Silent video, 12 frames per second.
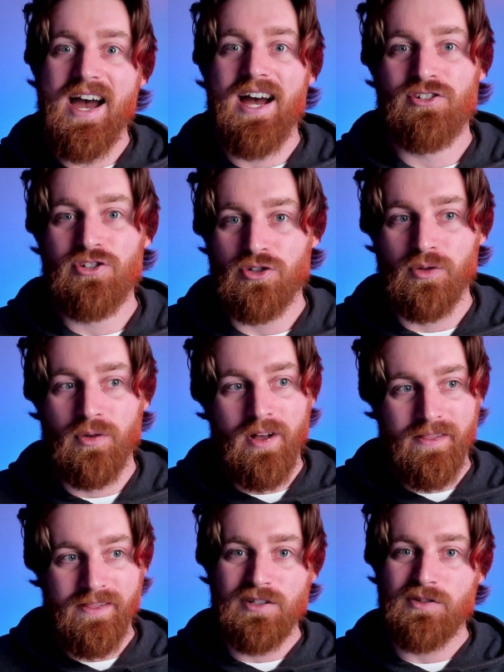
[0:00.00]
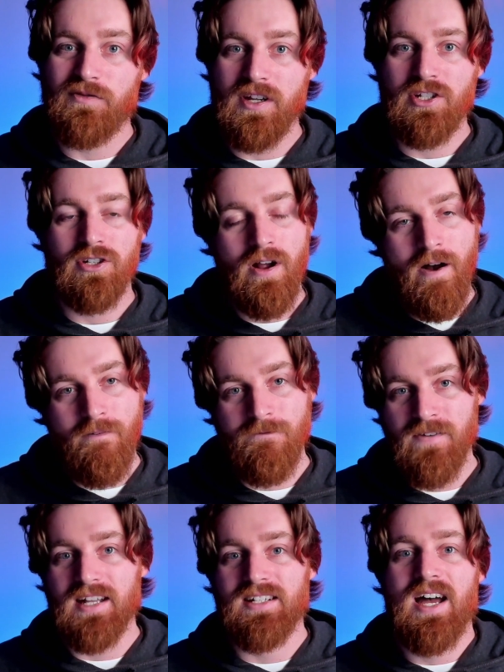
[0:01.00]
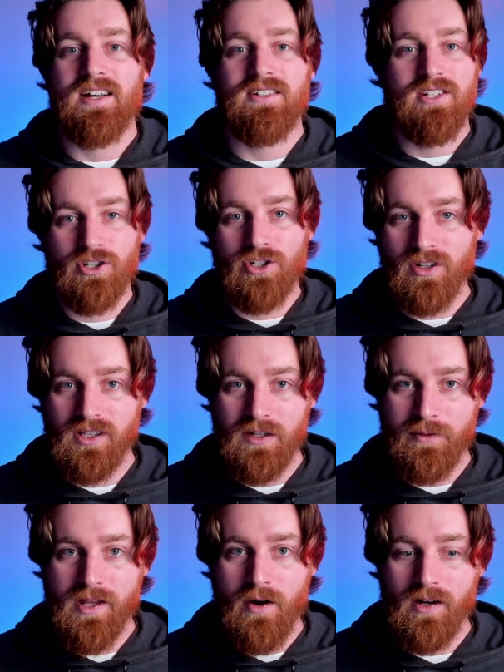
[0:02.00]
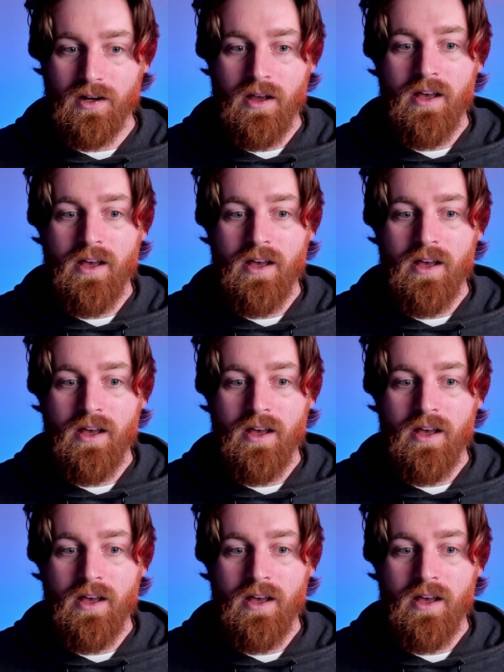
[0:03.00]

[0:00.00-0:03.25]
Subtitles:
it's true, this feature, fantastic, couldn't live without it,